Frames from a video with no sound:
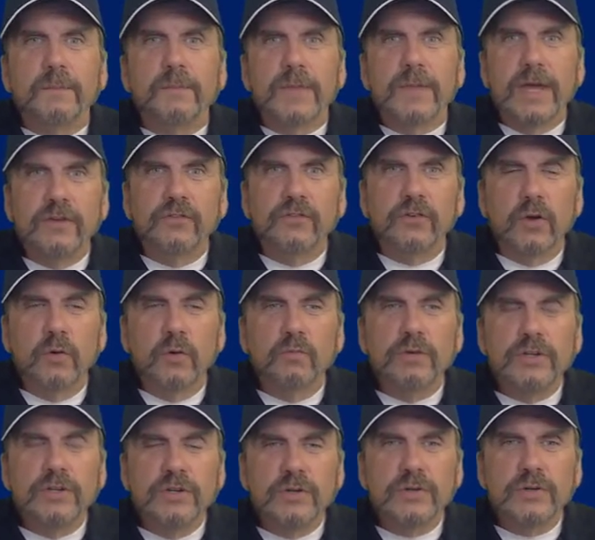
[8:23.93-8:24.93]
And so
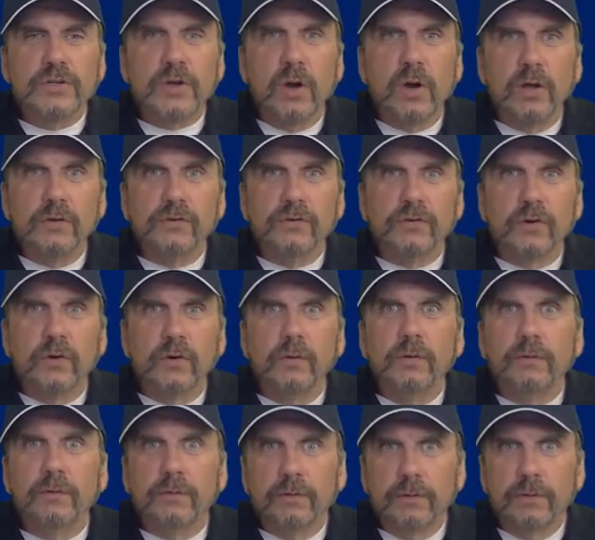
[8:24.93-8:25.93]
reduce
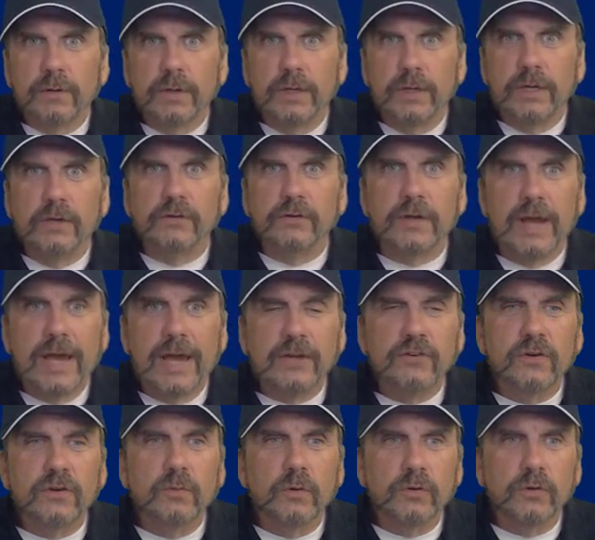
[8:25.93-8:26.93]
also is an
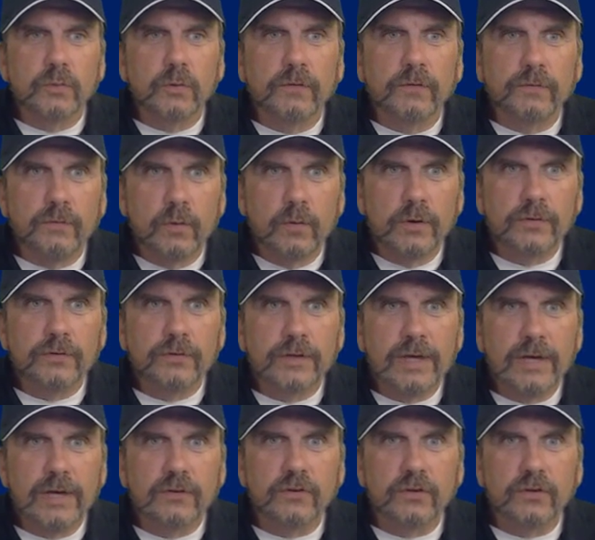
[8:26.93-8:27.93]
action which will force
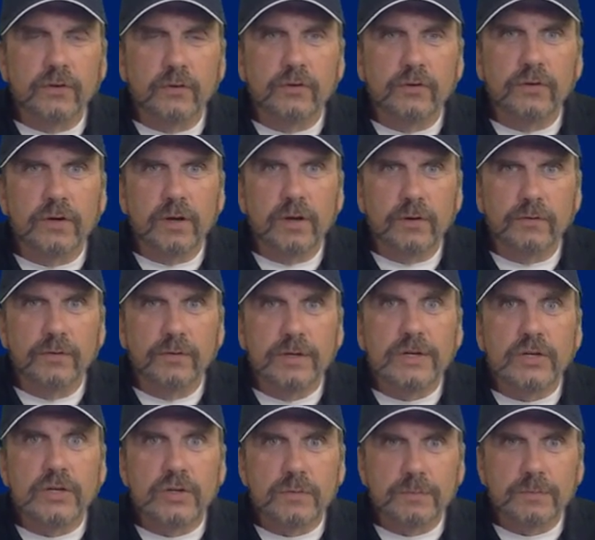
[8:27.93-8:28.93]
the execution of
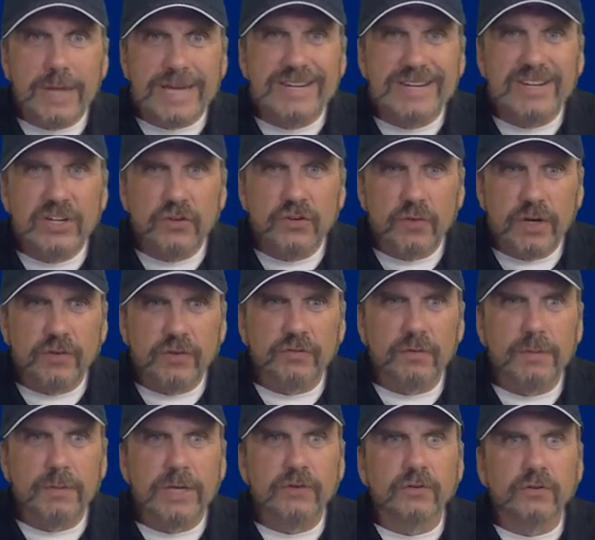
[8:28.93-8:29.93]
pending
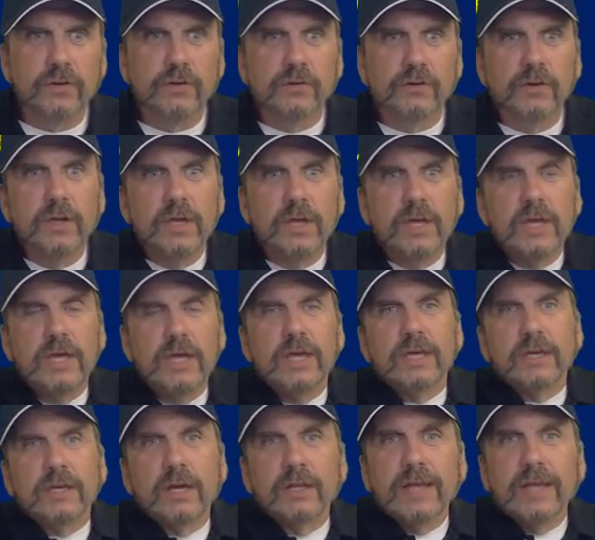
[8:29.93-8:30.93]
transformations.
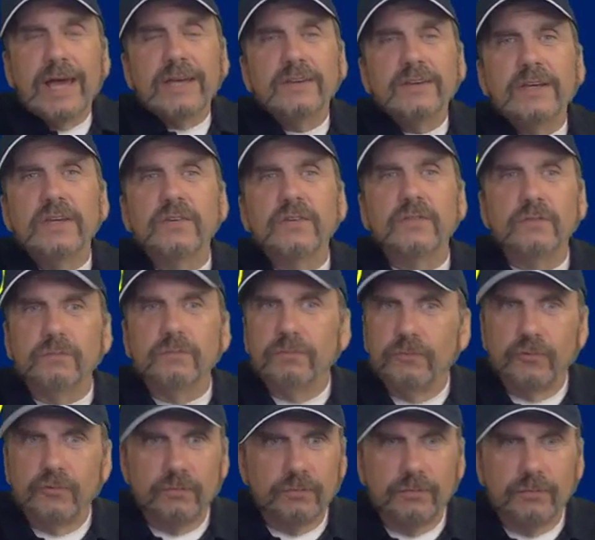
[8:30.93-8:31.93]
Collect is
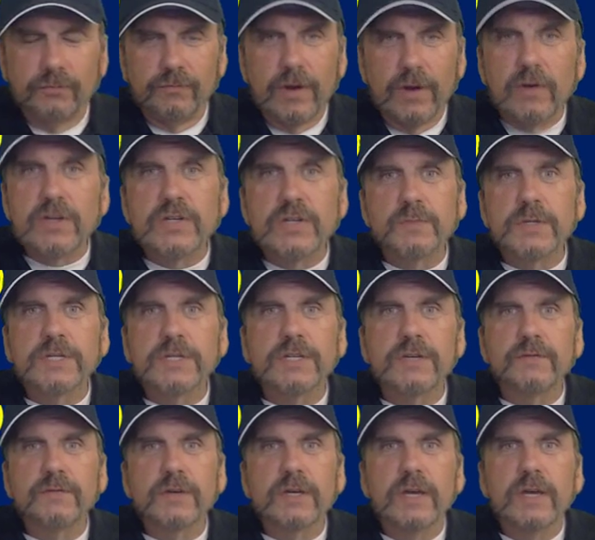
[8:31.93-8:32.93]
very
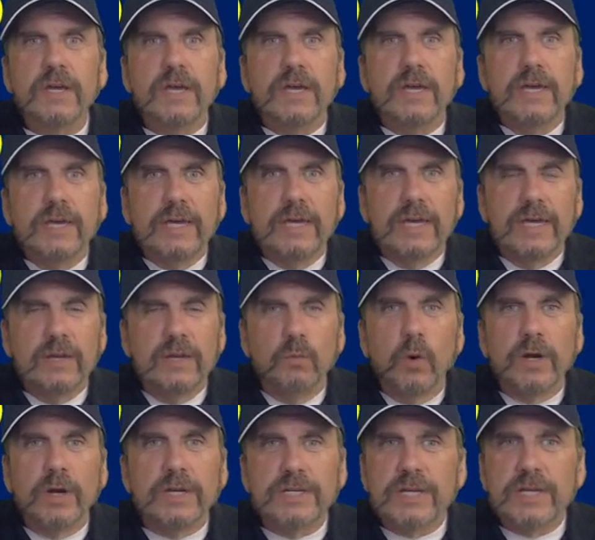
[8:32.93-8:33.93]
specific in
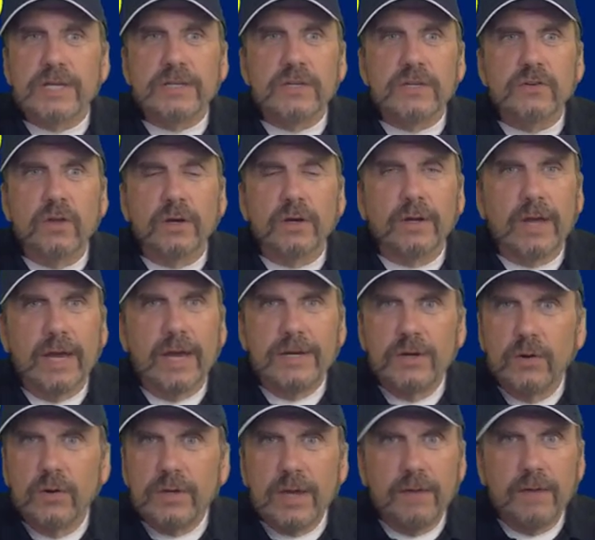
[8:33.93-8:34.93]
what it says is, look, I
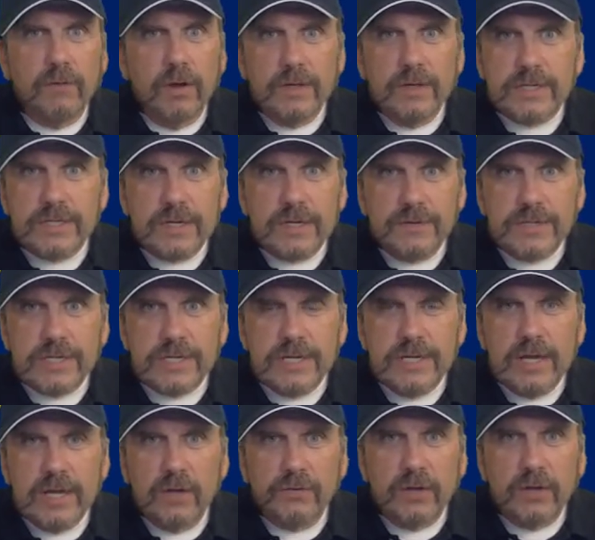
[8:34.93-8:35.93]
know you have all this stuff
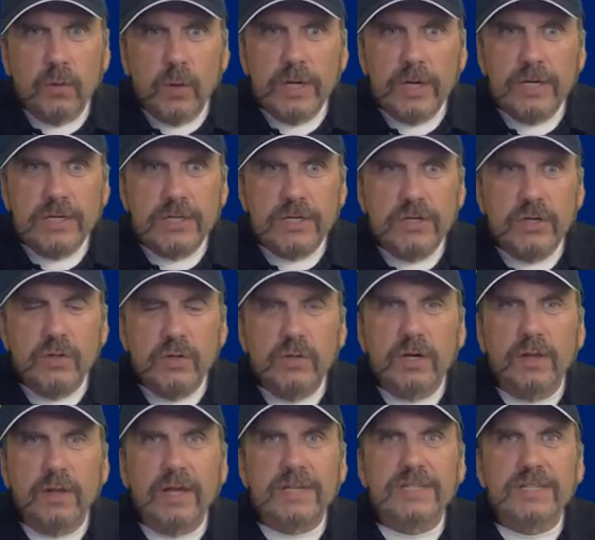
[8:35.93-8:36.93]
sitting out there waiting to do.
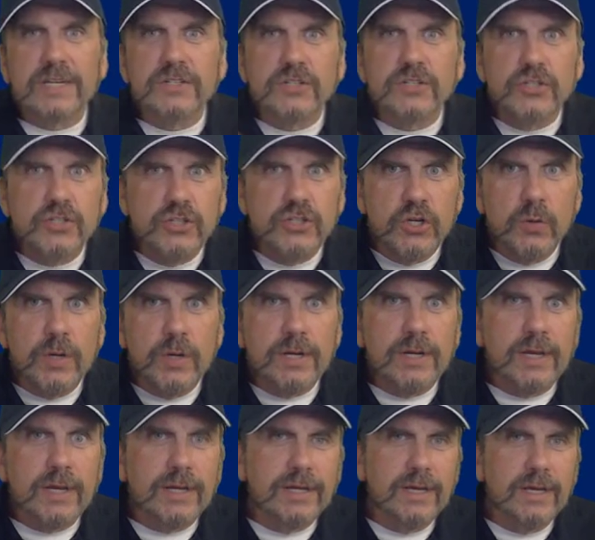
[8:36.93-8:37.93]
Collect says, do
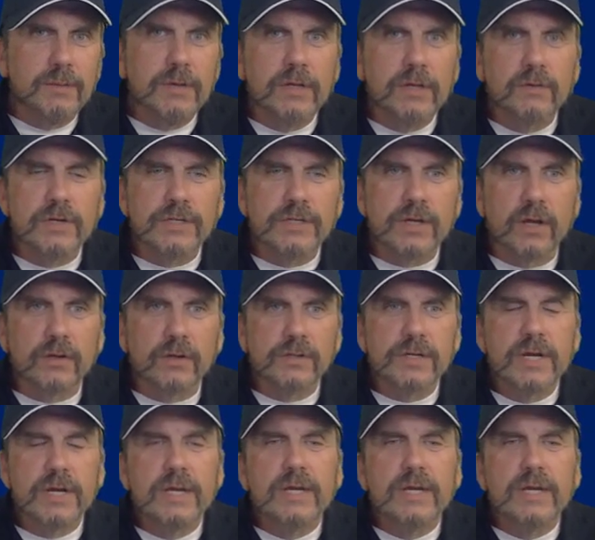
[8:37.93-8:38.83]
it and give me the results.